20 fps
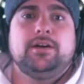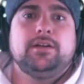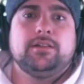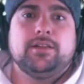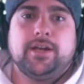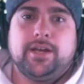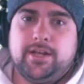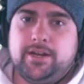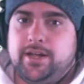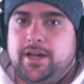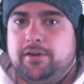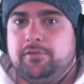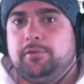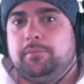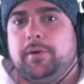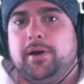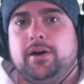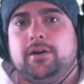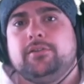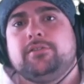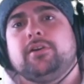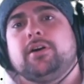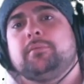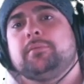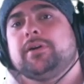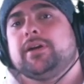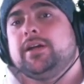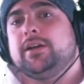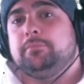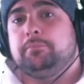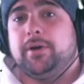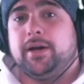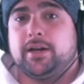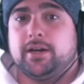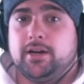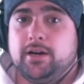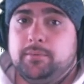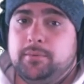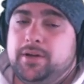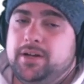laying down, repairing his armor, getting back
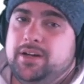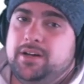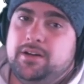up.